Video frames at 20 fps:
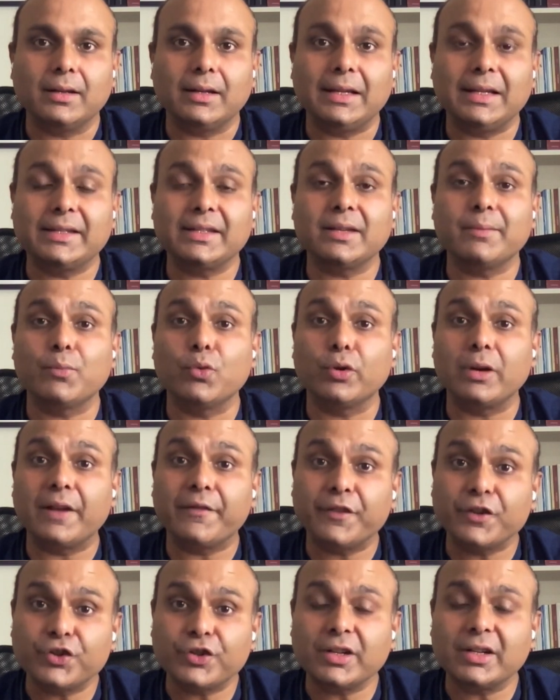Is it more
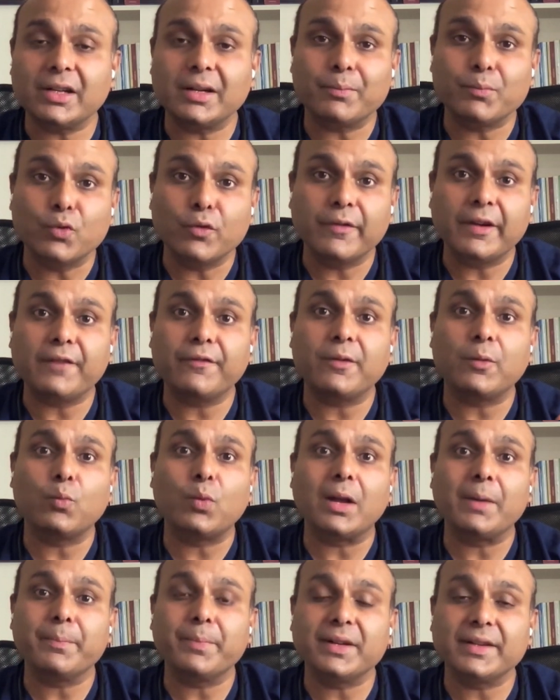efficient at moving from
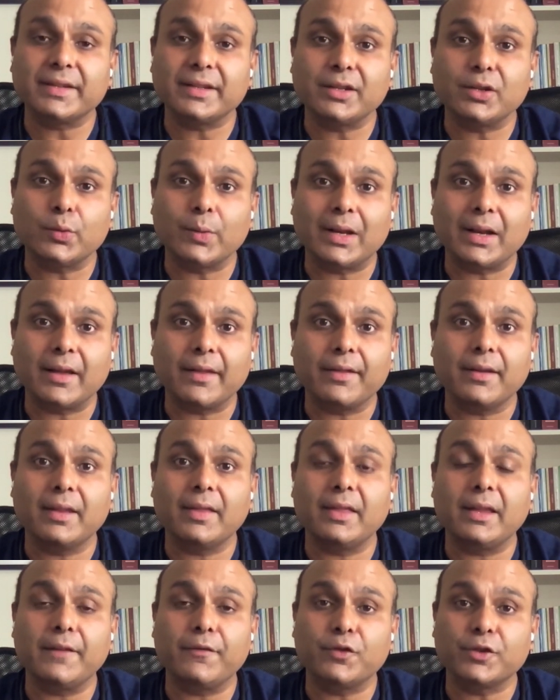one person to another
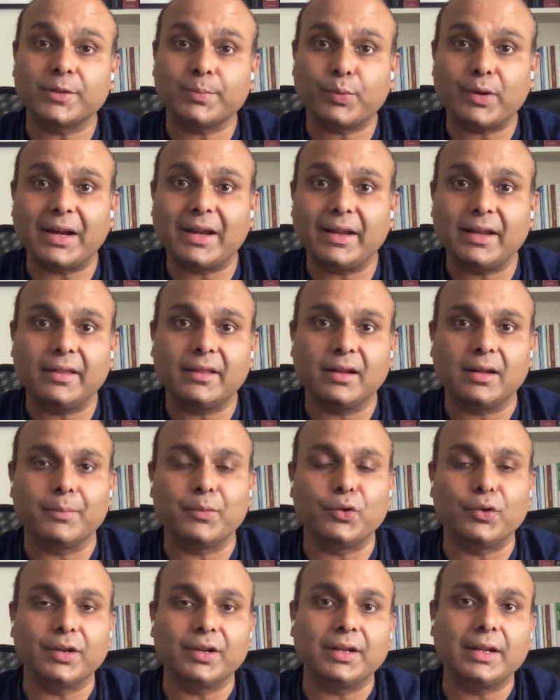and therefore spreading in the
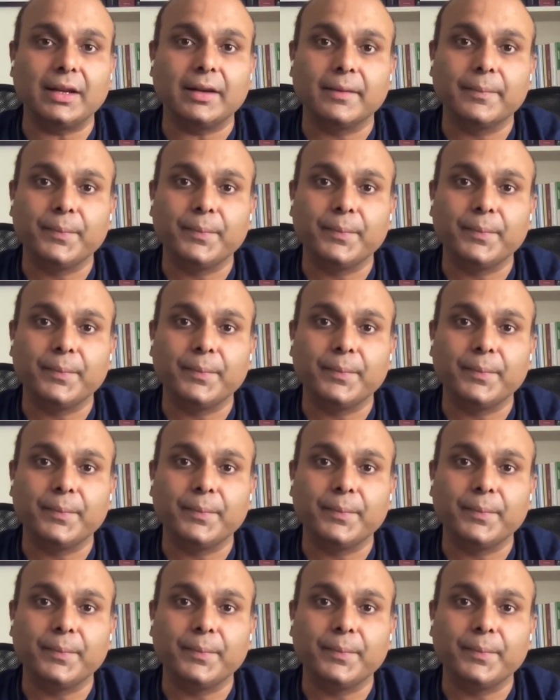community?